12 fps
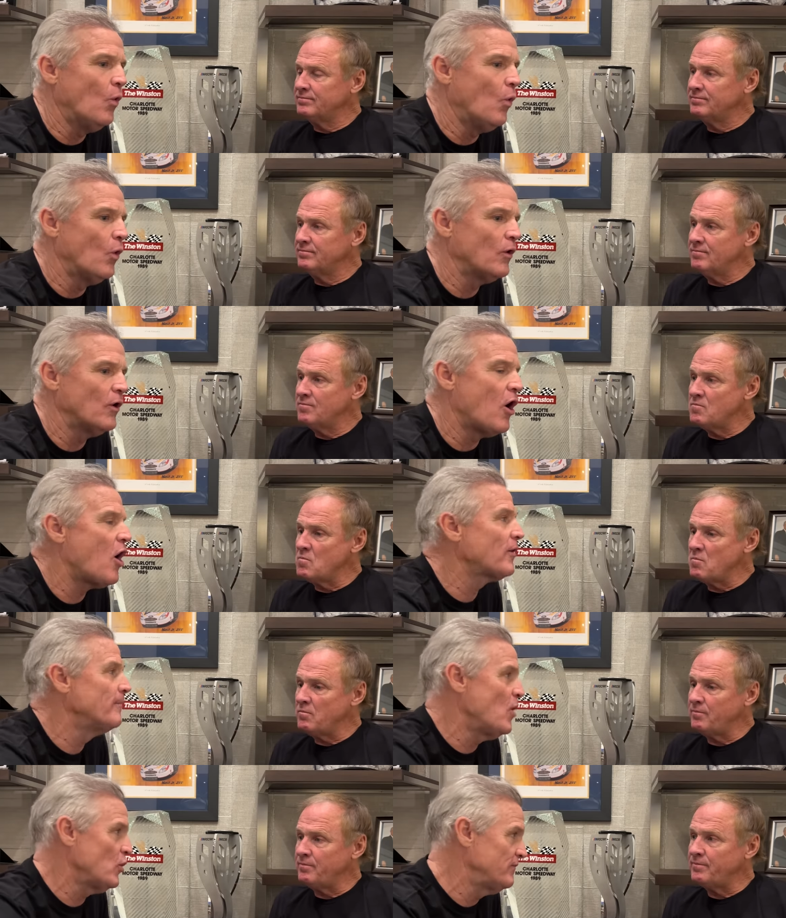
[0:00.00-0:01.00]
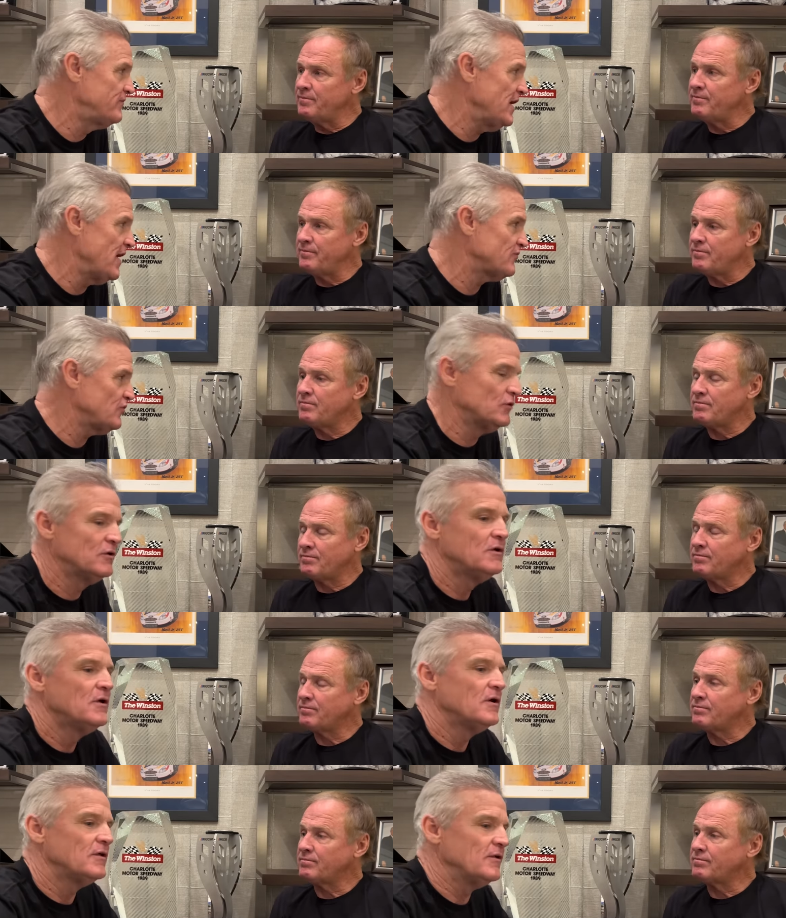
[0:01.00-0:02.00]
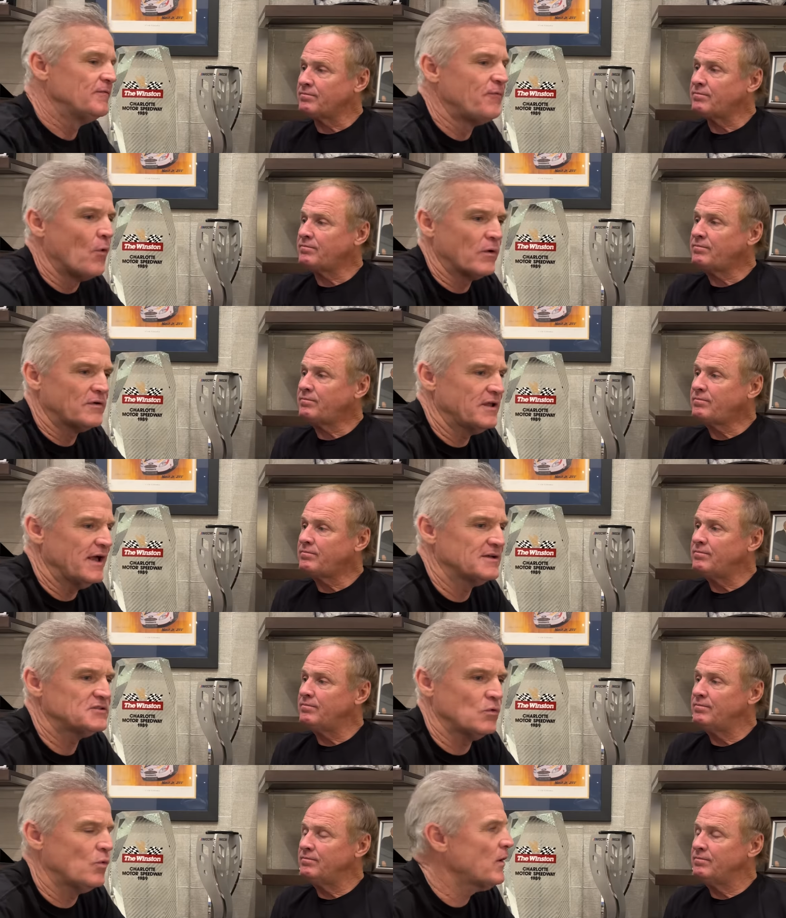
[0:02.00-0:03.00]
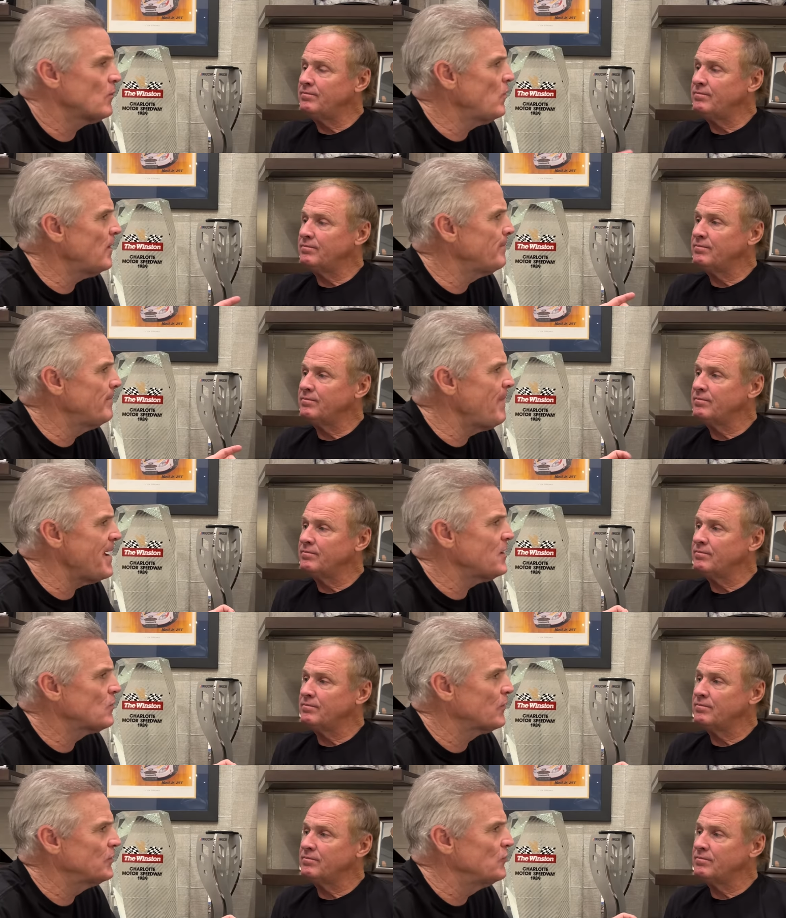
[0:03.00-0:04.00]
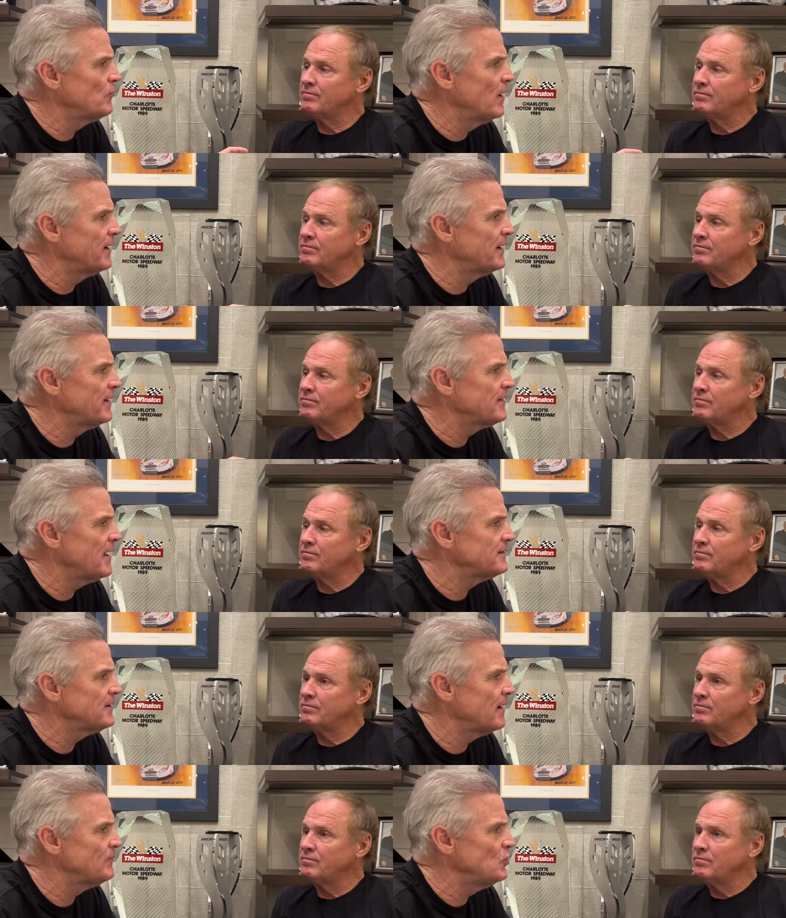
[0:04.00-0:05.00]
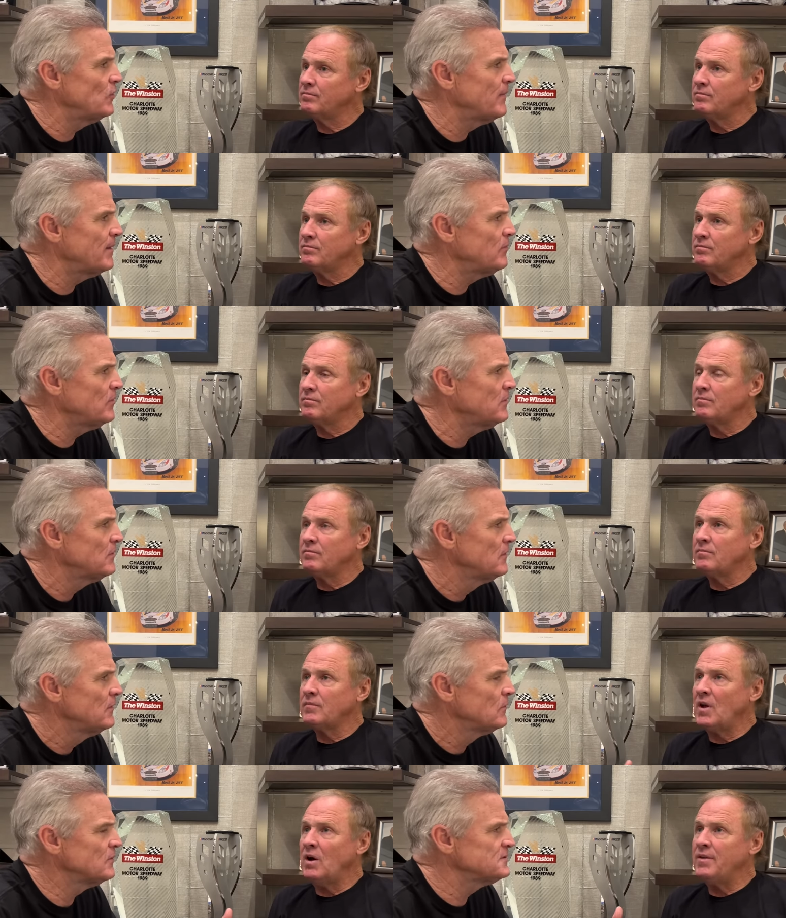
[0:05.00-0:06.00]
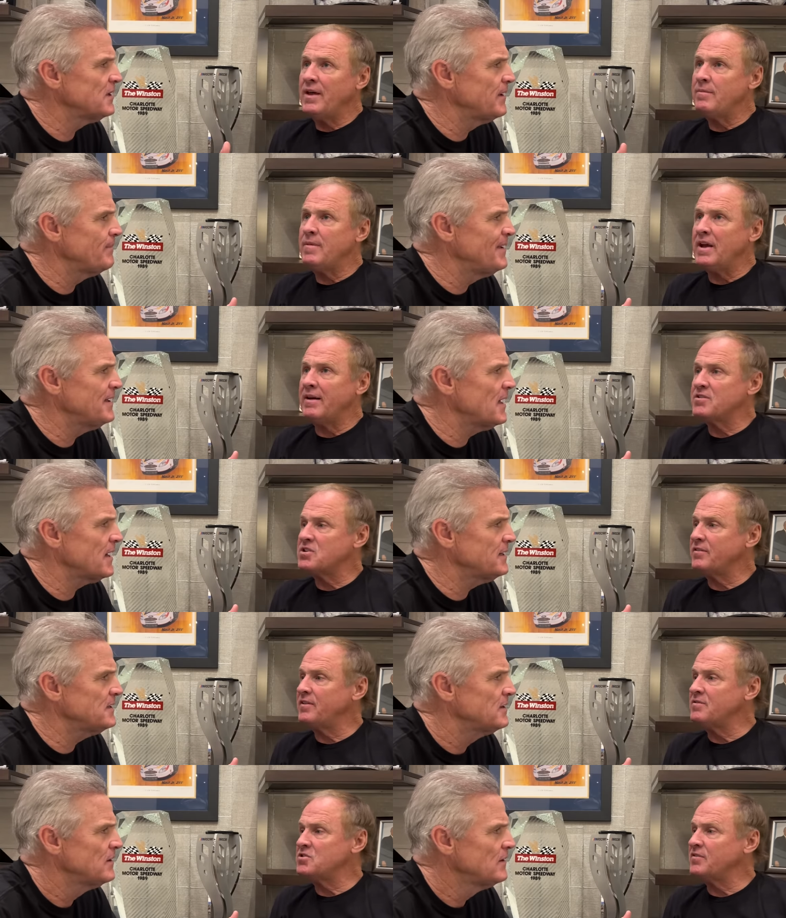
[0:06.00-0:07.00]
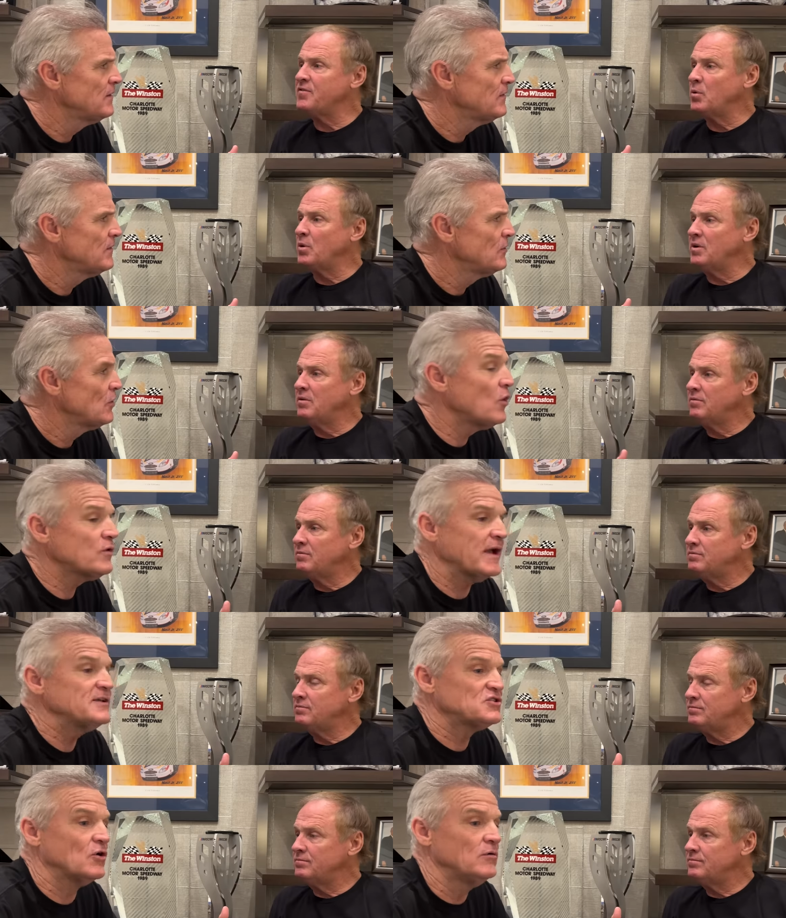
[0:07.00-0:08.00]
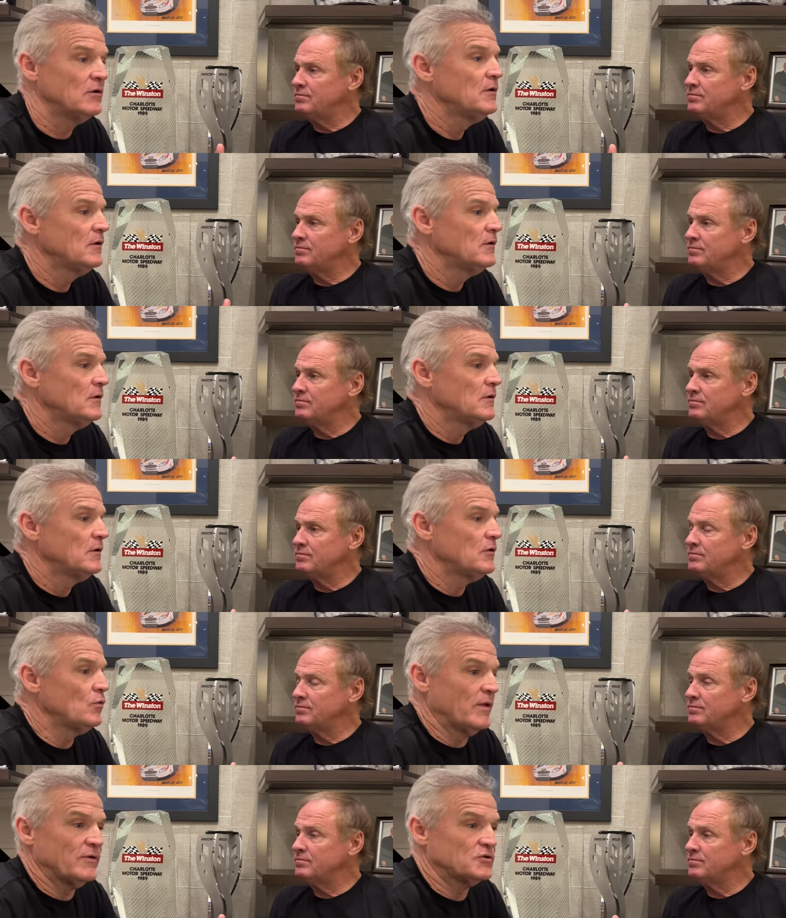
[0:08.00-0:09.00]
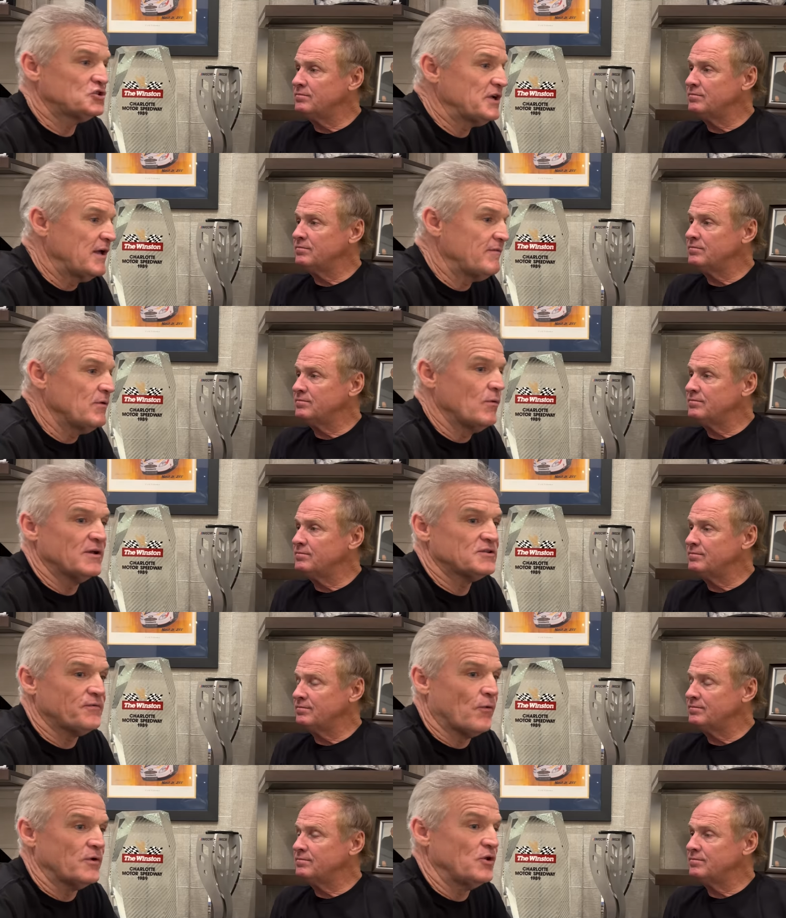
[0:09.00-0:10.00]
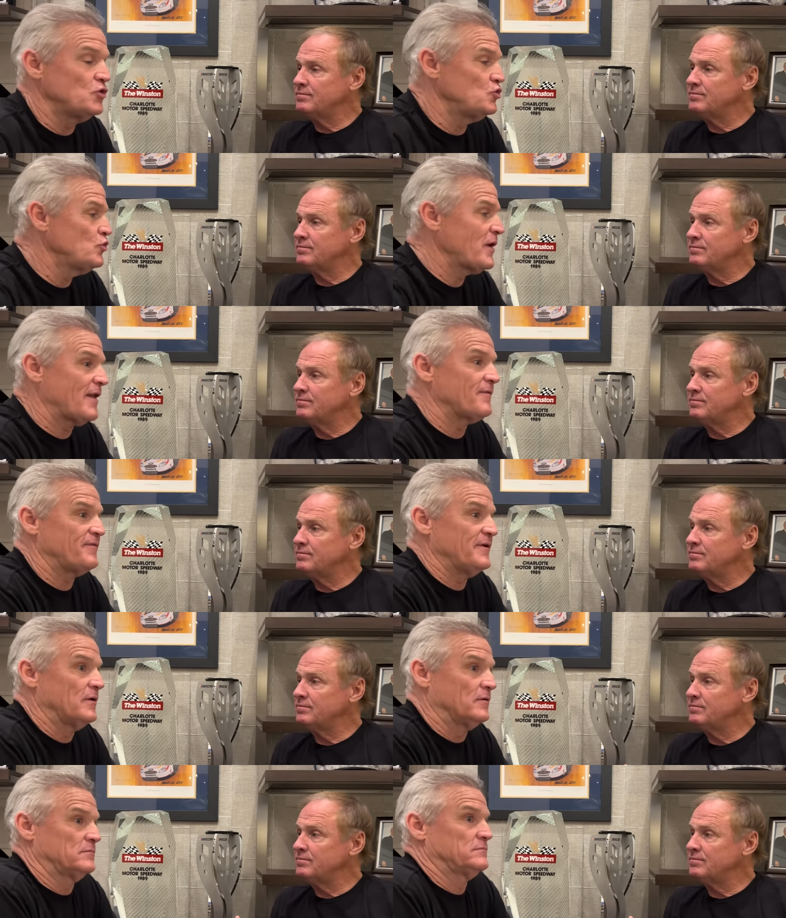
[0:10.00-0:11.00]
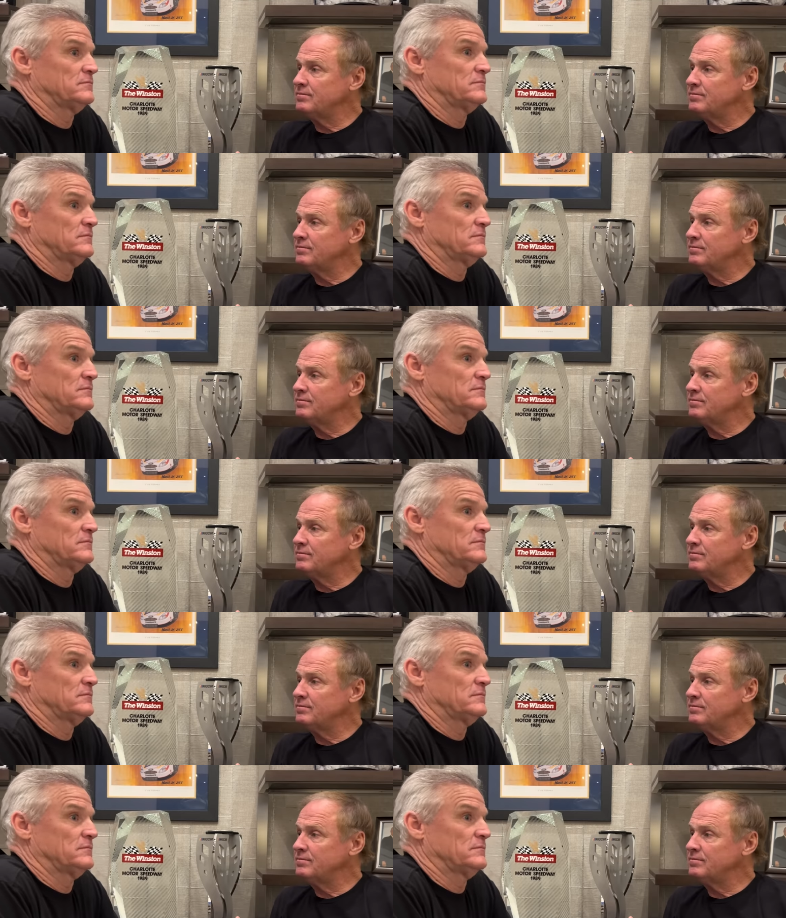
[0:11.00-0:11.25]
Speaker 1: or automotive tests, you know, the Ford test, what what make were you running at that time? Do you remember? It was that make. It was, a, it was a Ford. Okay, so whether it's Chevy, whether it's Ford, you, you got to feel